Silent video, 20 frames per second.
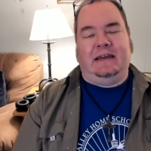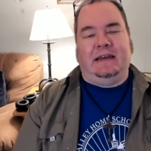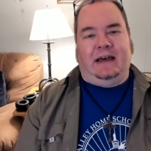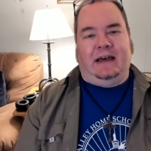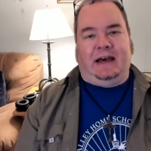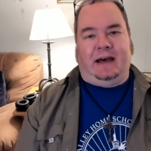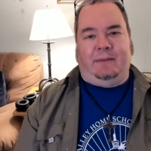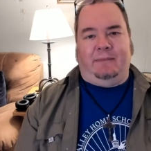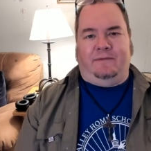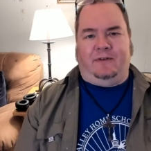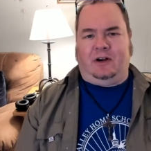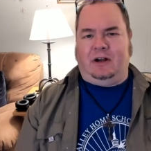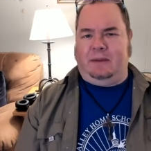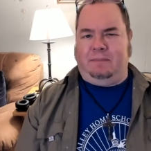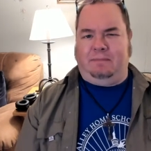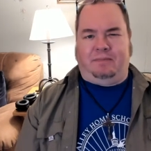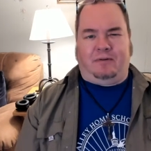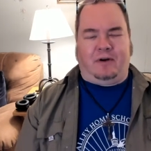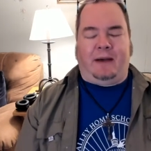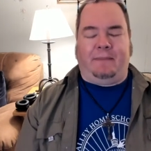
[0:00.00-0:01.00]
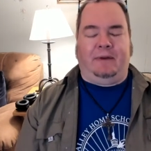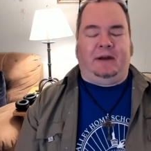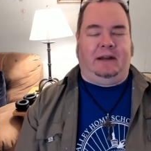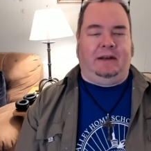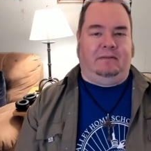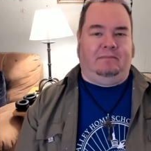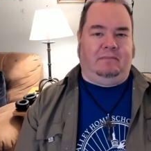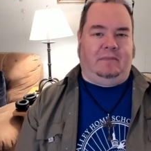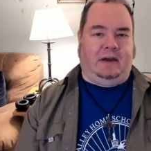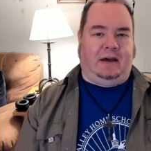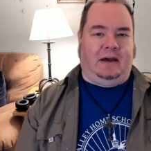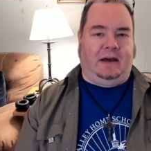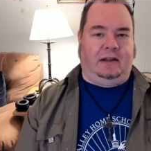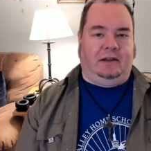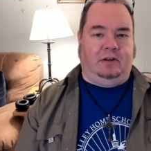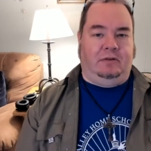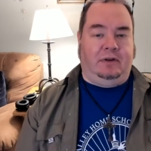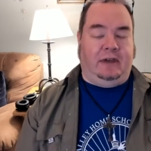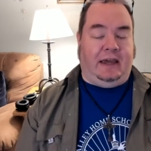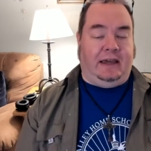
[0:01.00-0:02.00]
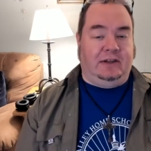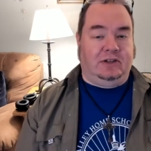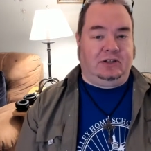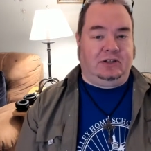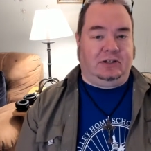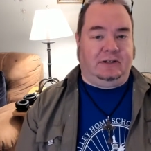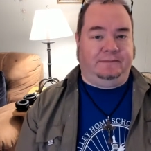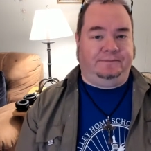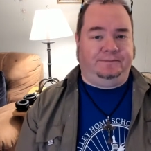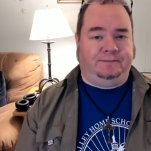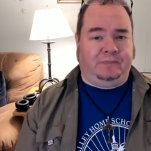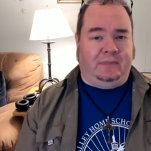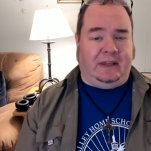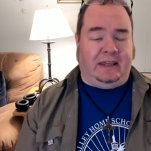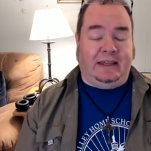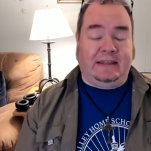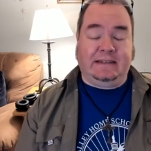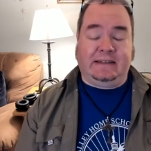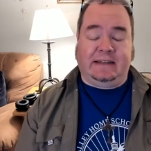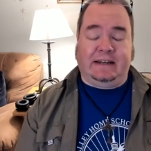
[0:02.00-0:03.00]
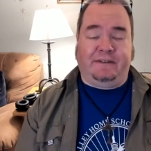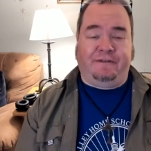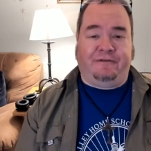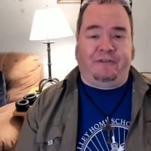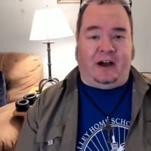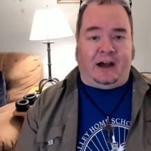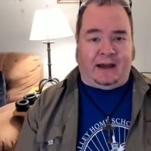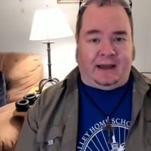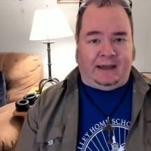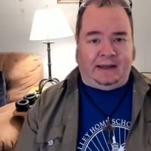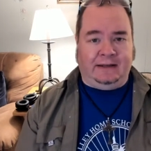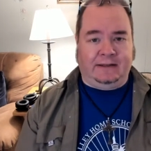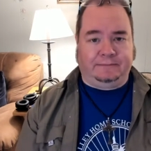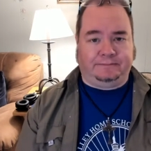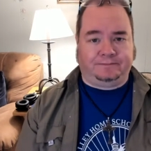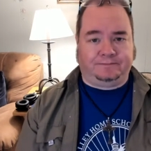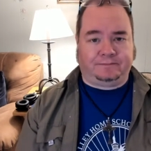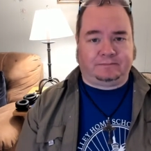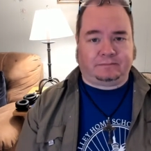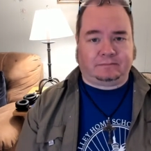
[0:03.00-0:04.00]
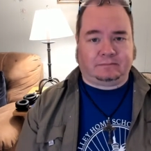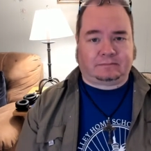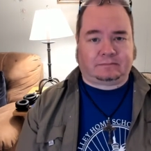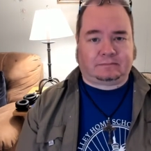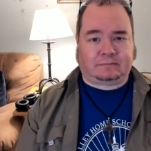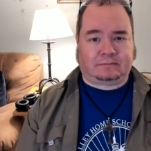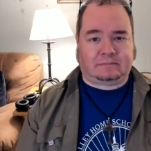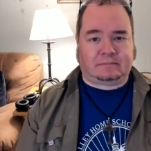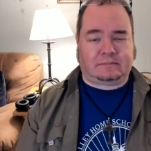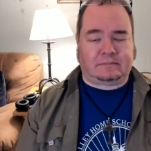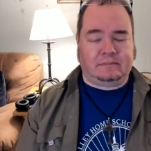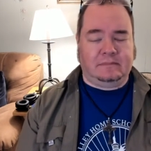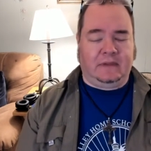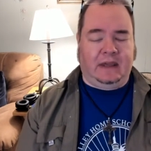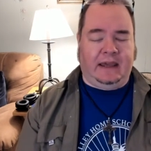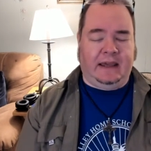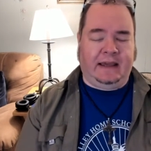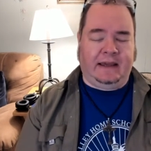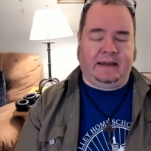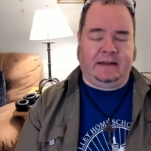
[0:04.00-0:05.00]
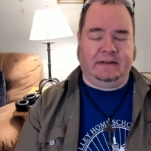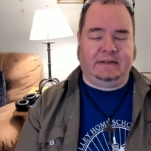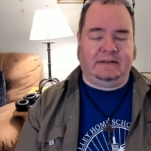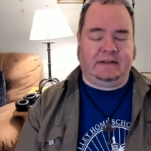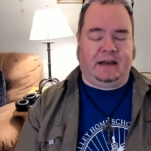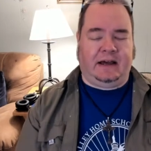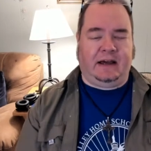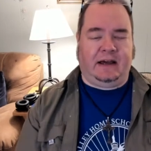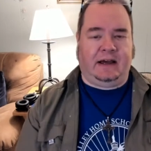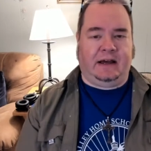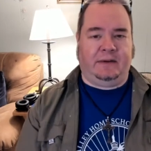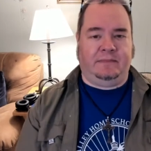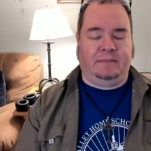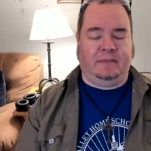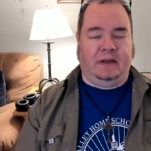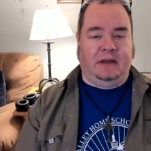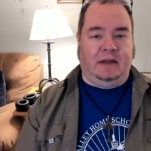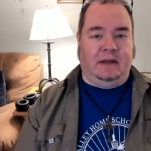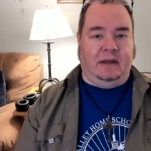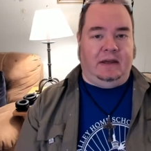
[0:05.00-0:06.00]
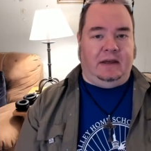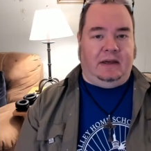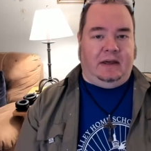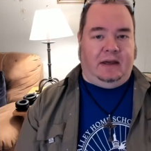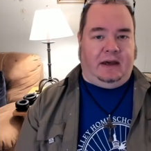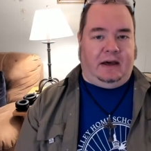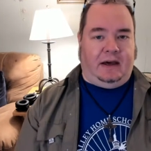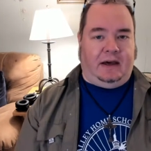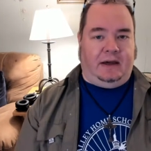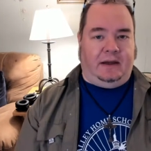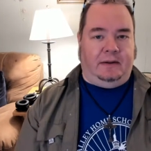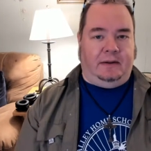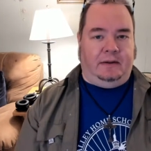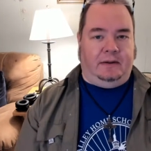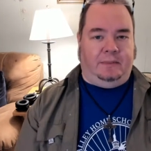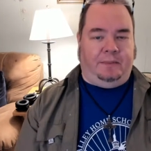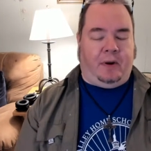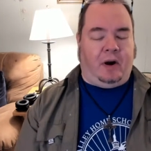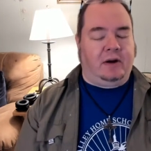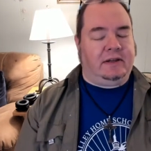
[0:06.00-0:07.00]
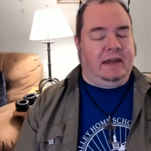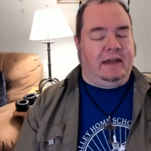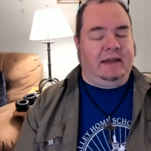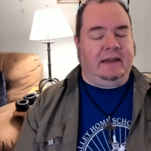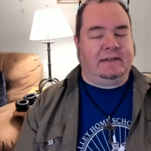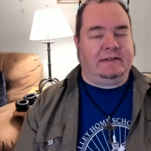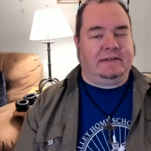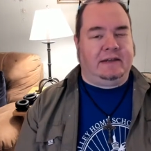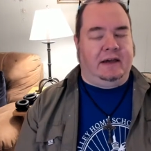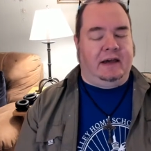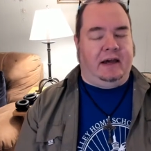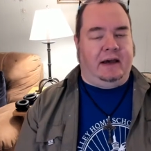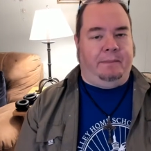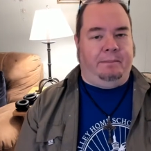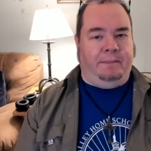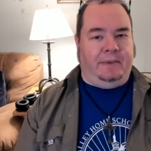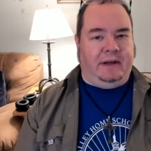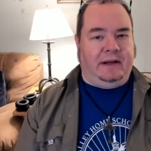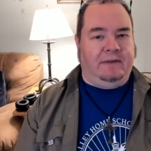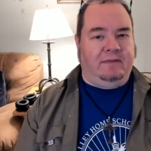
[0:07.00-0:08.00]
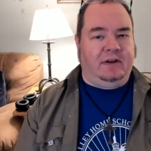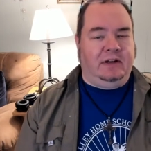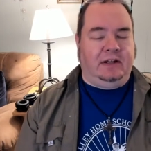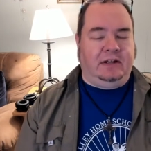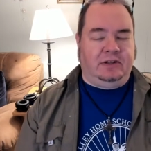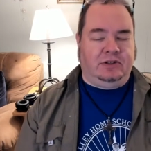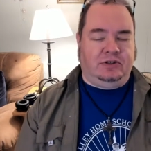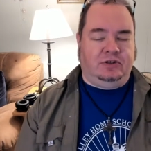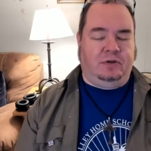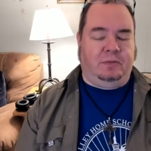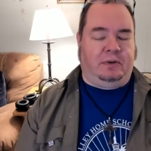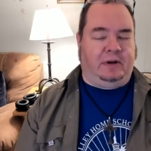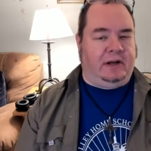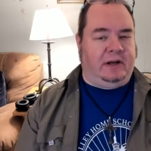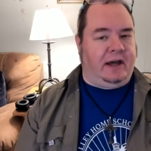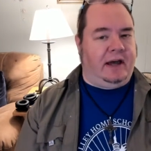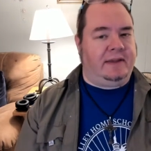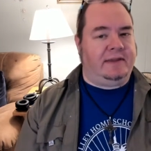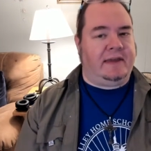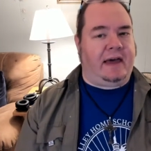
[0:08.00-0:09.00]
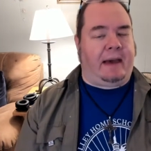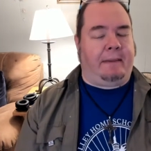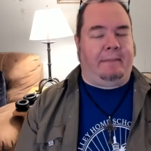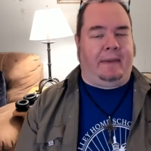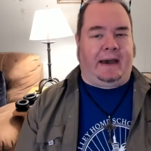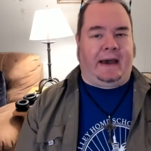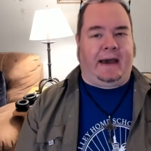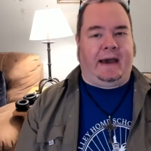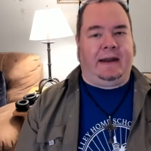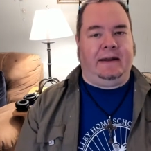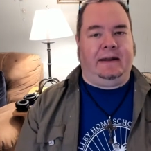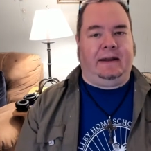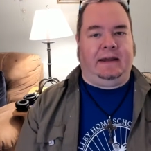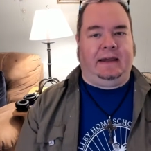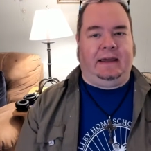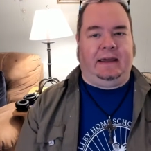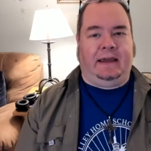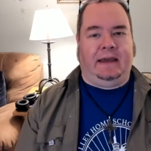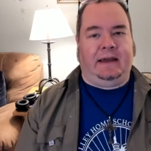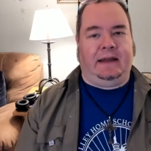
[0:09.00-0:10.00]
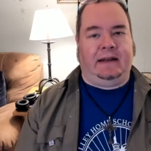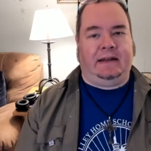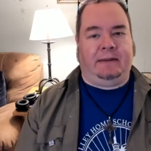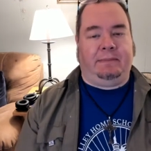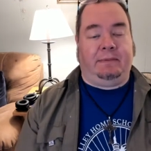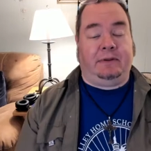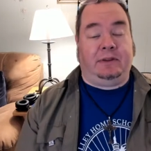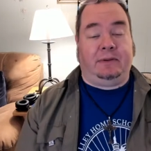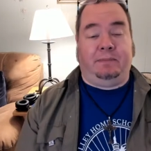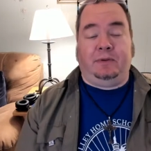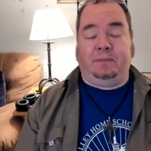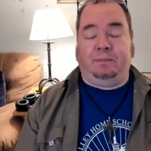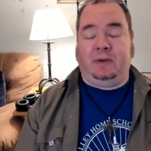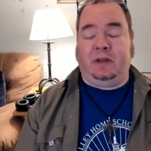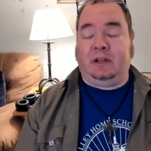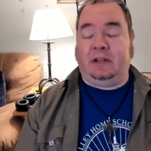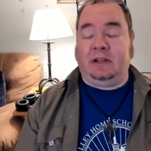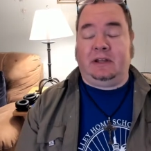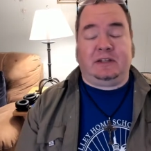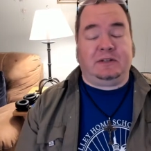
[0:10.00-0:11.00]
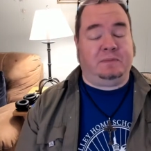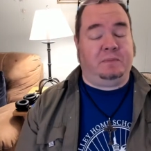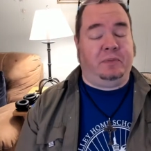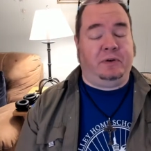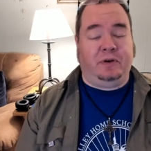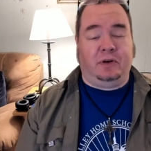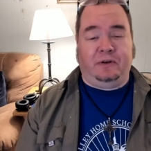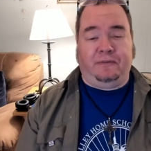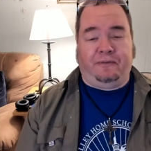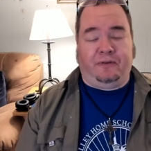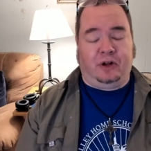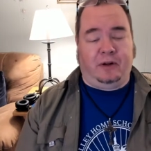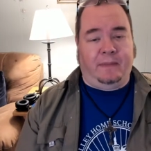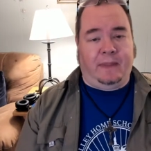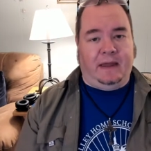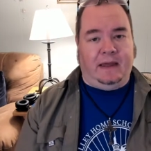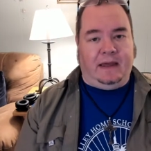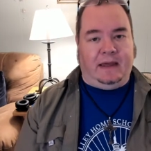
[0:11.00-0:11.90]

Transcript: Um, very prominent uh, location, easy to find. And um, uh, parking is a, a, bit of an issue, but not that bad. And but the building is beautiful,